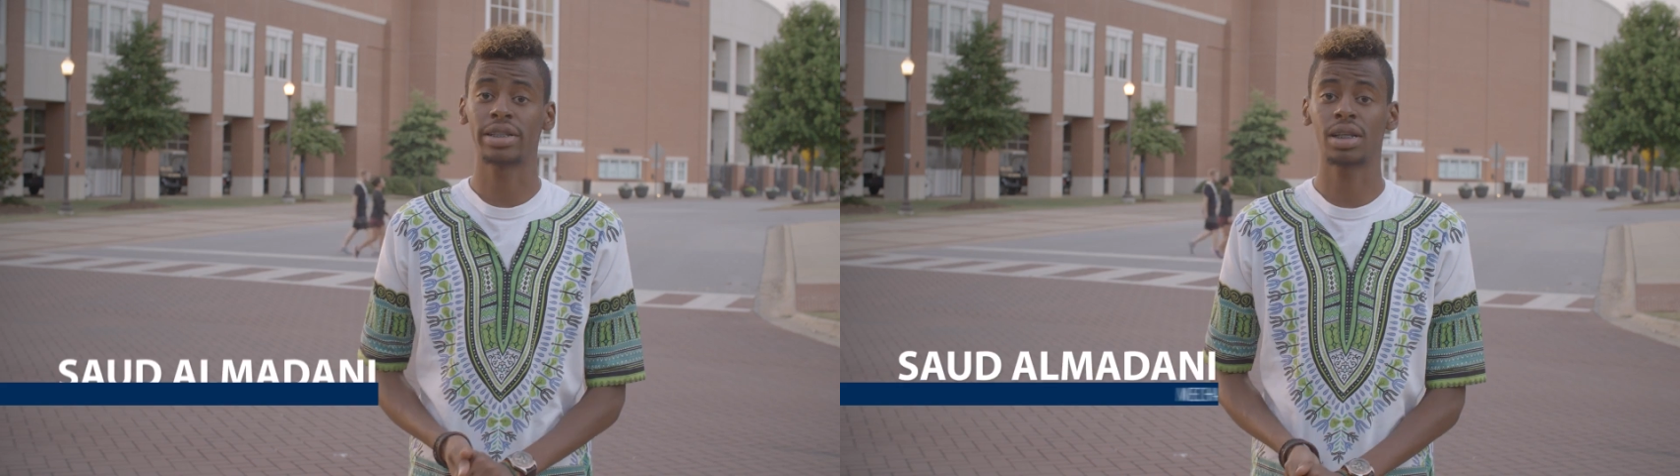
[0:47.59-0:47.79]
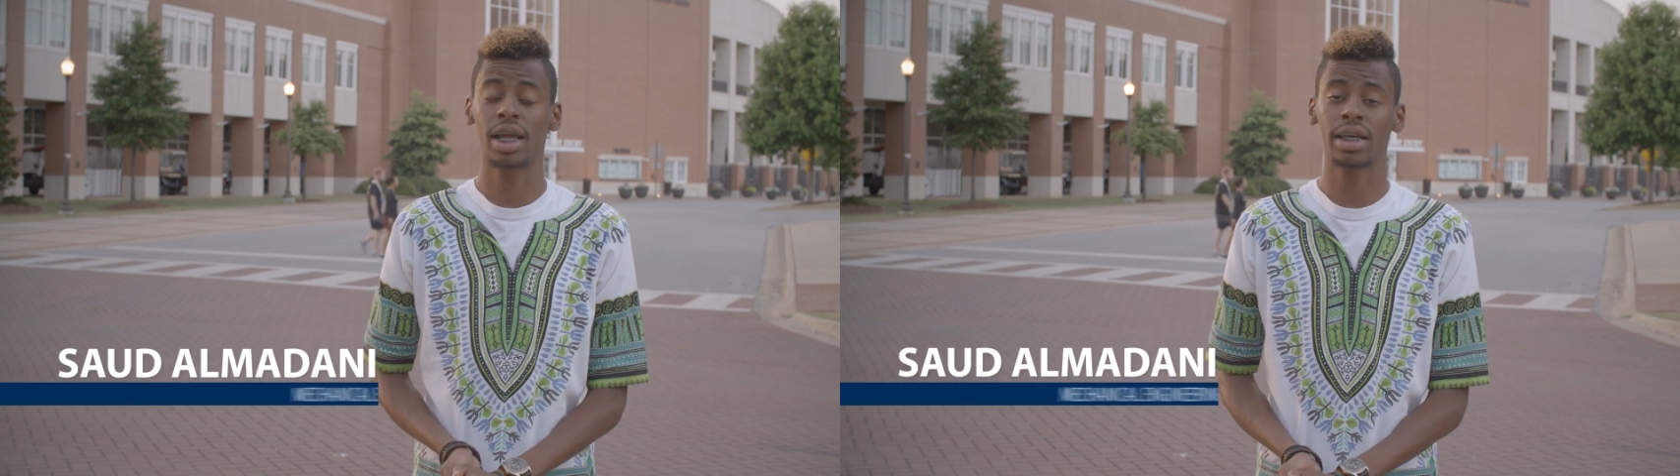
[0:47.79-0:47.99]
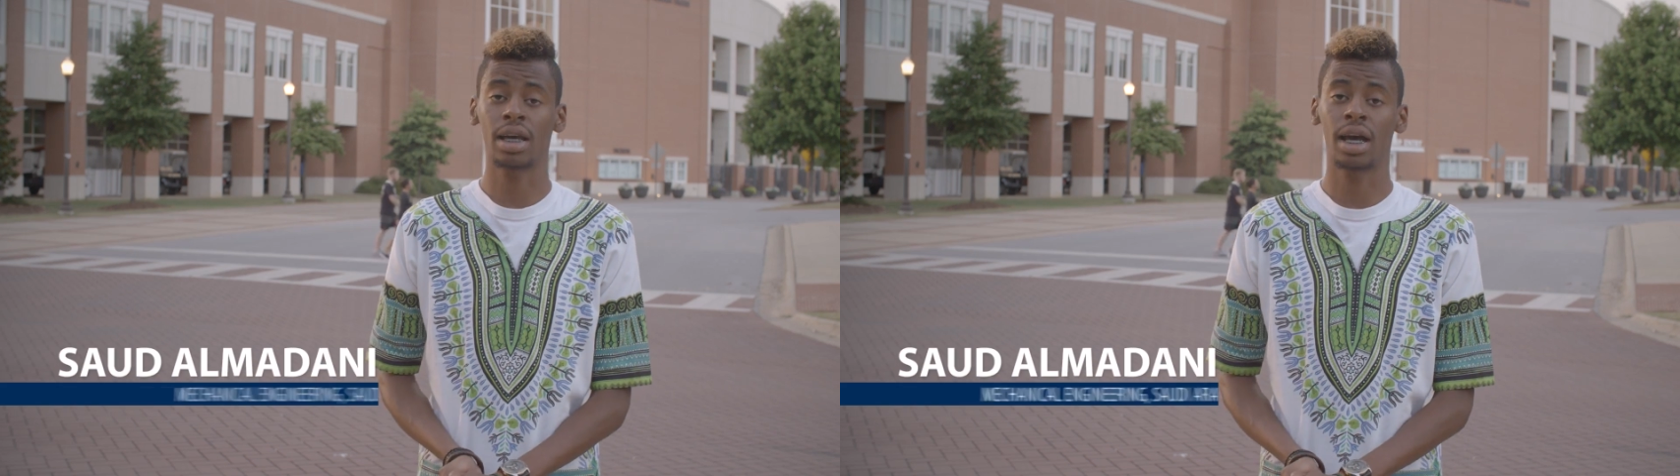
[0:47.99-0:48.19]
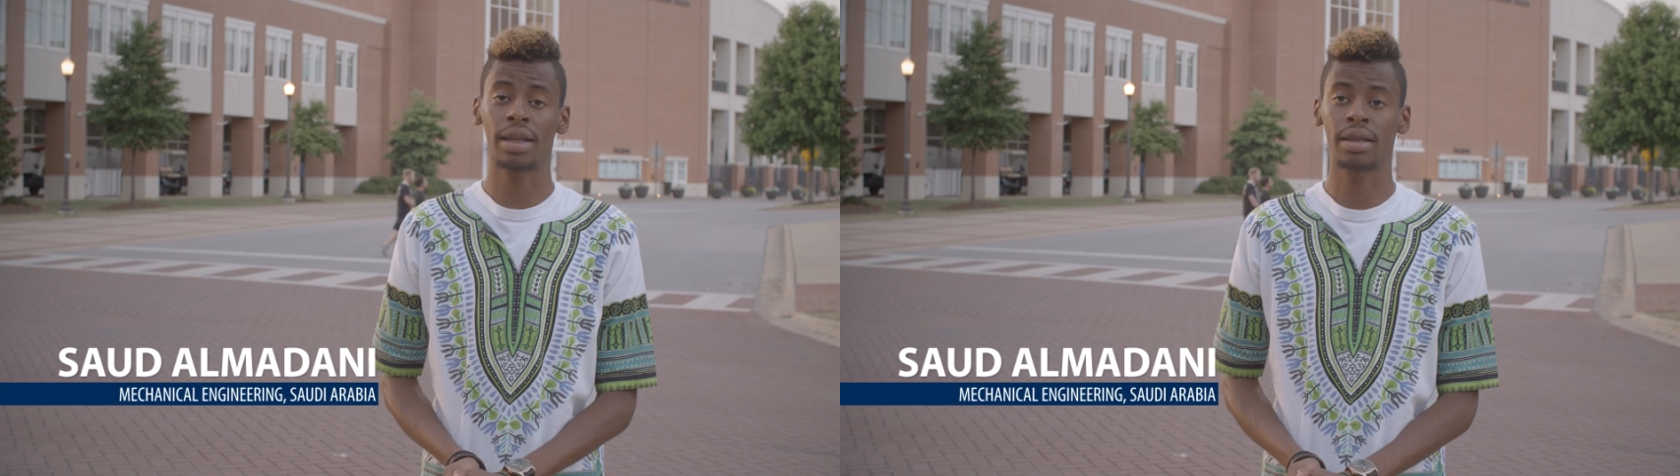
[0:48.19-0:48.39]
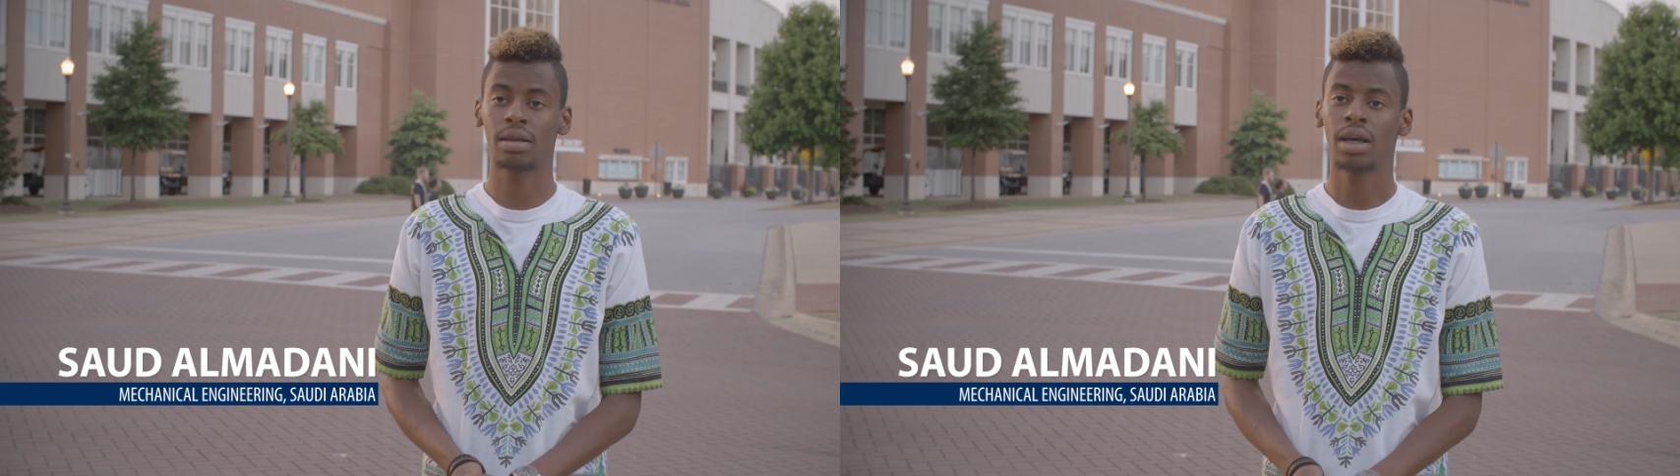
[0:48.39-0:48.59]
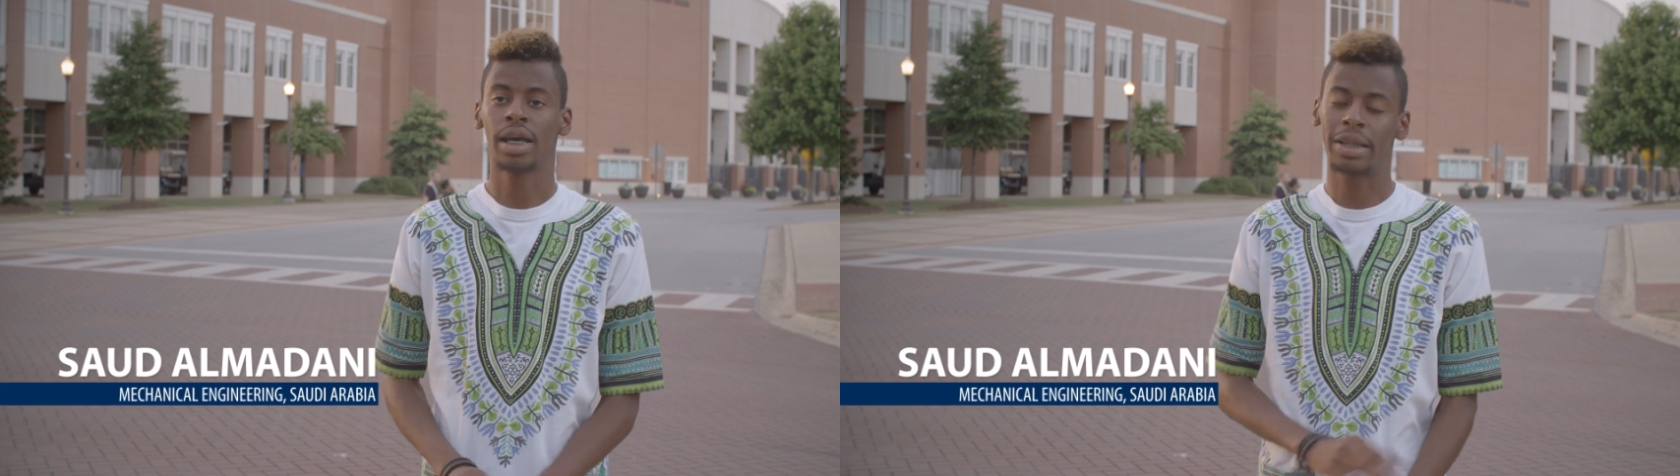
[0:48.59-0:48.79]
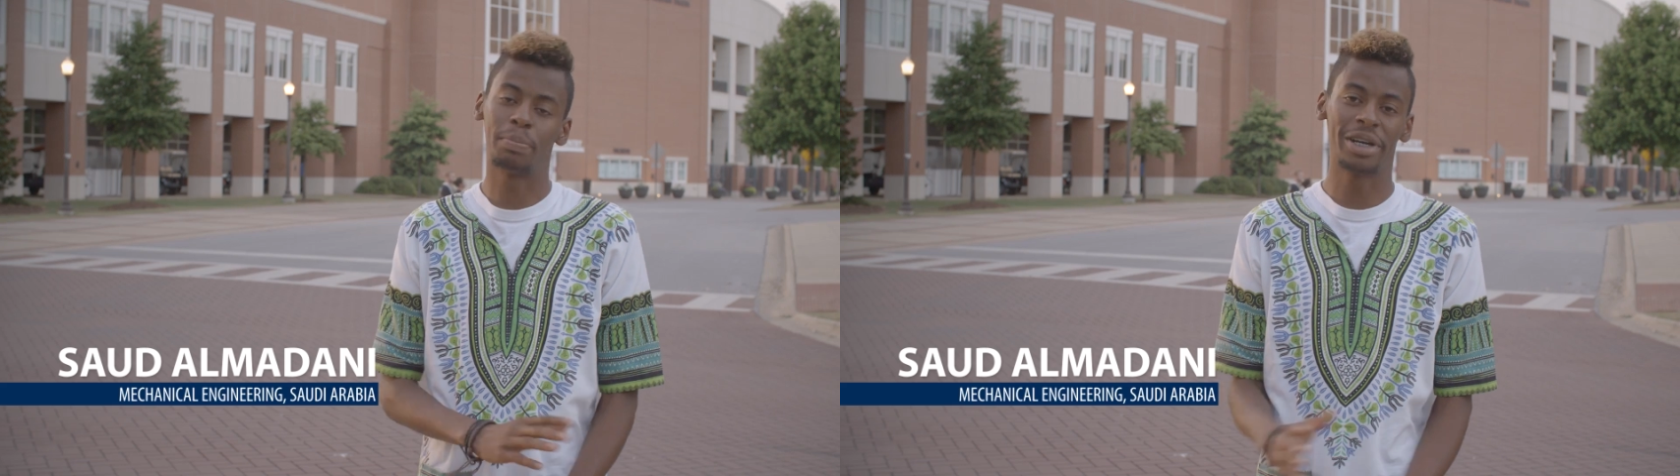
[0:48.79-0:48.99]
it's like uh, the